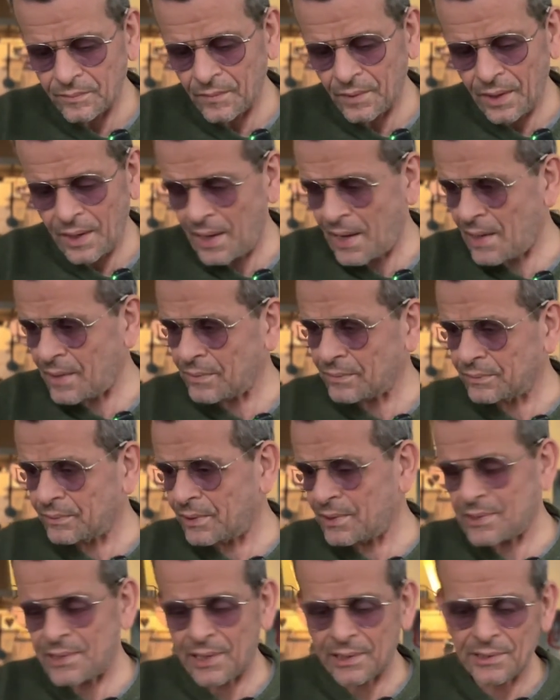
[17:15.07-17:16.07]
Yeah,
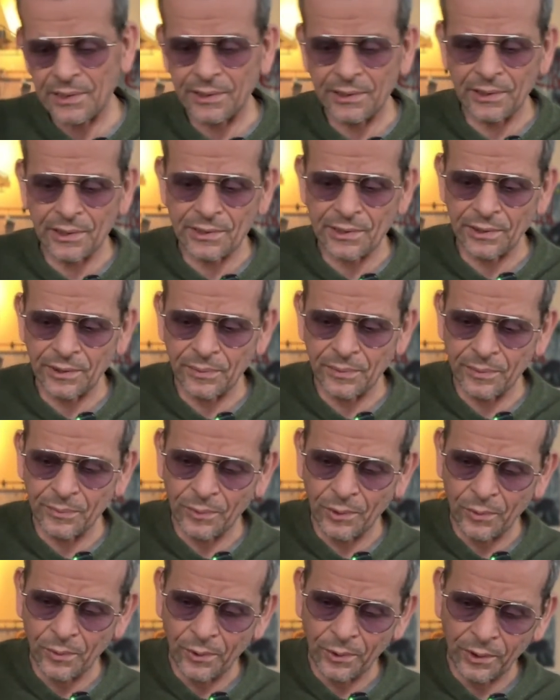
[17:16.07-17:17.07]
this actually needs a little bit
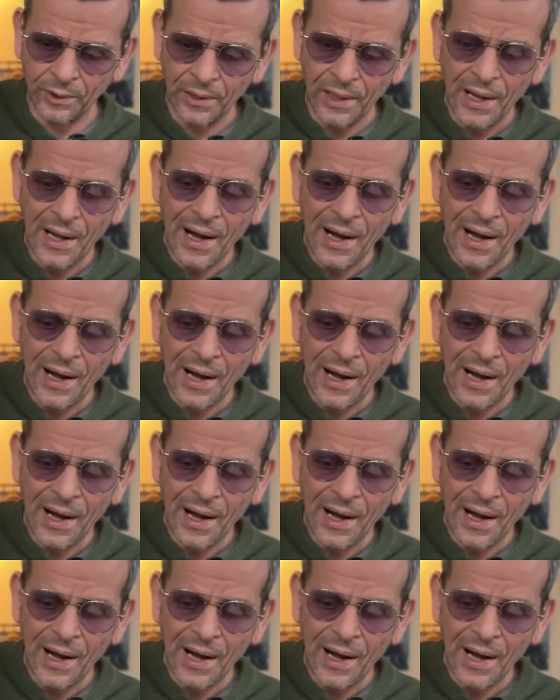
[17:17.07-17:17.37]
more water.